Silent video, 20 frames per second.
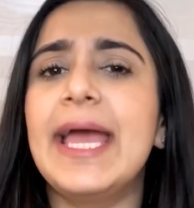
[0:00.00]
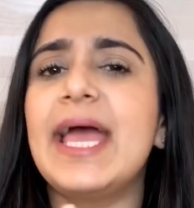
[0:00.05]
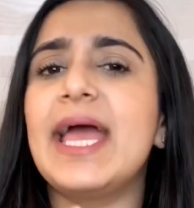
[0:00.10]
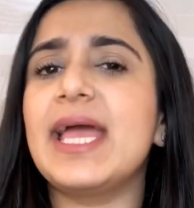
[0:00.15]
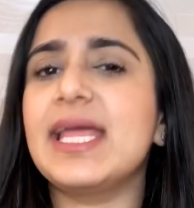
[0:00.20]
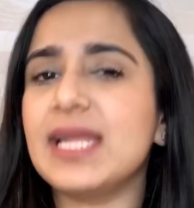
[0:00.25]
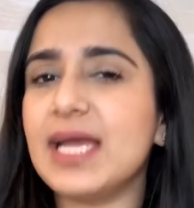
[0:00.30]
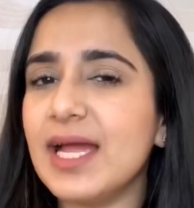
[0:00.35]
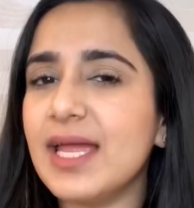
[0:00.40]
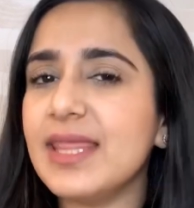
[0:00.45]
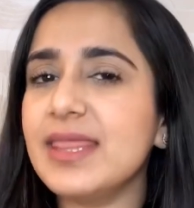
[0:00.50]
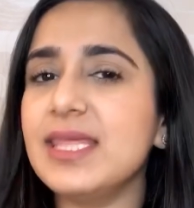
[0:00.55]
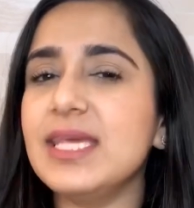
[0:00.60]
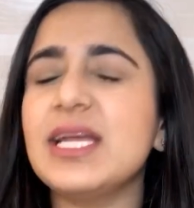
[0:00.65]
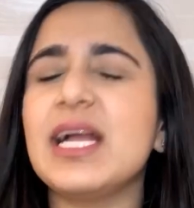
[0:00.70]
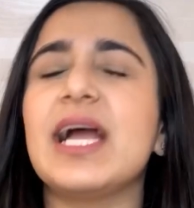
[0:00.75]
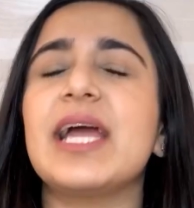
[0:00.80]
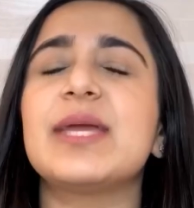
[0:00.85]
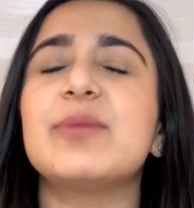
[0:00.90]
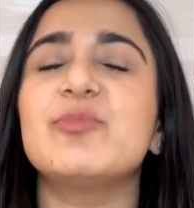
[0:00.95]
and I
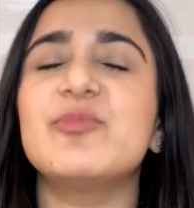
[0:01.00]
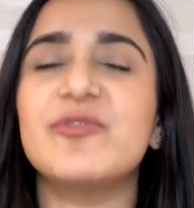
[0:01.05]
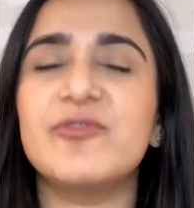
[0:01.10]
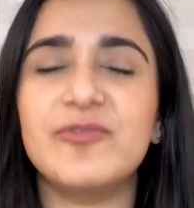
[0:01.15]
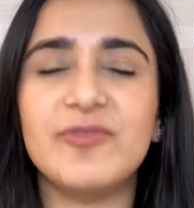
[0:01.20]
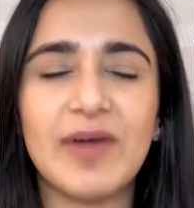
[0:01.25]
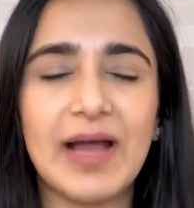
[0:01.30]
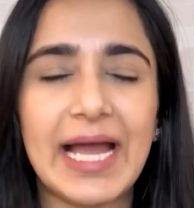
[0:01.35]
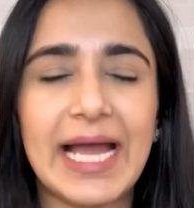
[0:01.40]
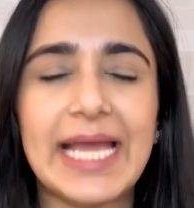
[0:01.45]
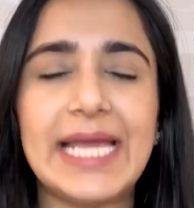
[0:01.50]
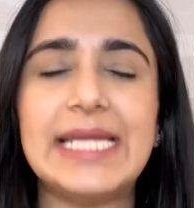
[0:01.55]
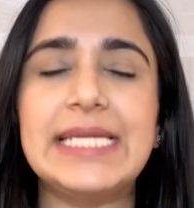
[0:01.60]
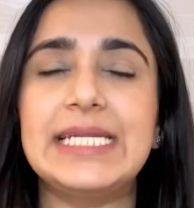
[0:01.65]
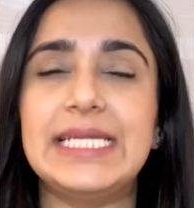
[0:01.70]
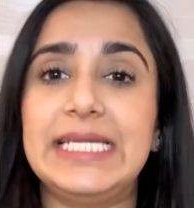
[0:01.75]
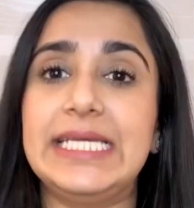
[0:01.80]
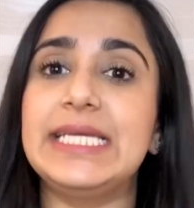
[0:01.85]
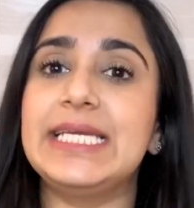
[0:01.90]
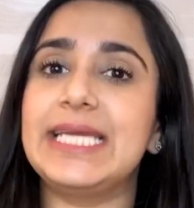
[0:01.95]
think I am
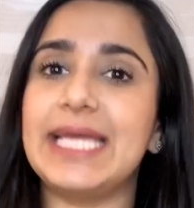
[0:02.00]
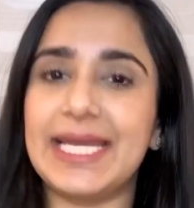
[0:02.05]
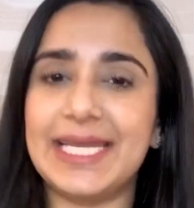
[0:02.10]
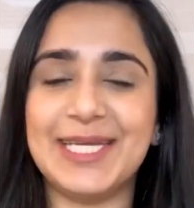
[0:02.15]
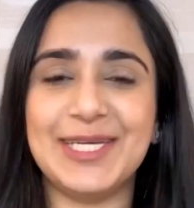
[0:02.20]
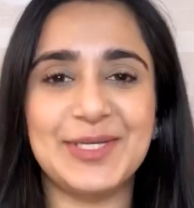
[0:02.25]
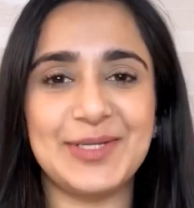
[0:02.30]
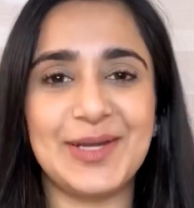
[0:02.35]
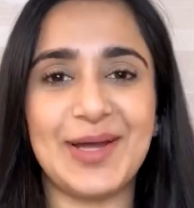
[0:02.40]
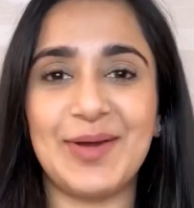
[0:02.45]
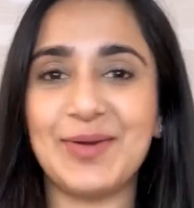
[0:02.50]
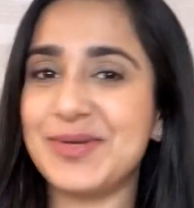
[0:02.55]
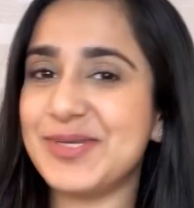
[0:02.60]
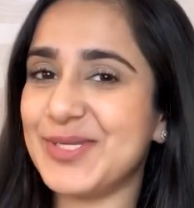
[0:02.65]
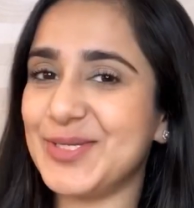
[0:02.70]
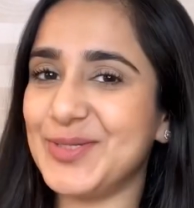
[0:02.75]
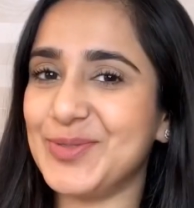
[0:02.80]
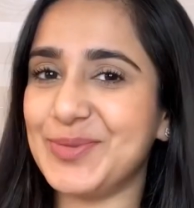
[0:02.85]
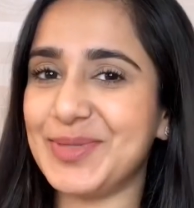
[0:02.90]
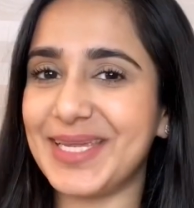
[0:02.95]
finally getting around
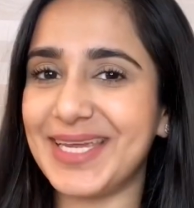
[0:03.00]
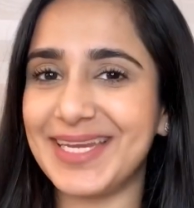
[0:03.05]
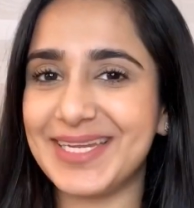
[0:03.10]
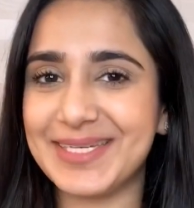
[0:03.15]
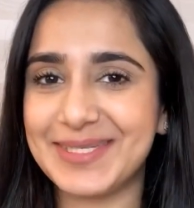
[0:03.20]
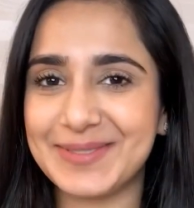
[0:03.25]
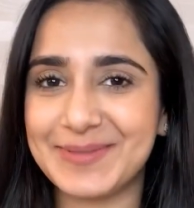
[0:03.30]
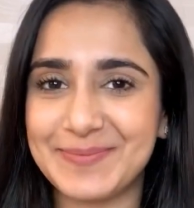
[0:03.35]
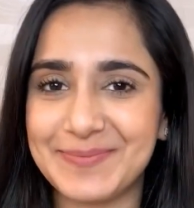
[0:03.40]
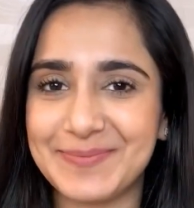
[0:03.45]
to doing it.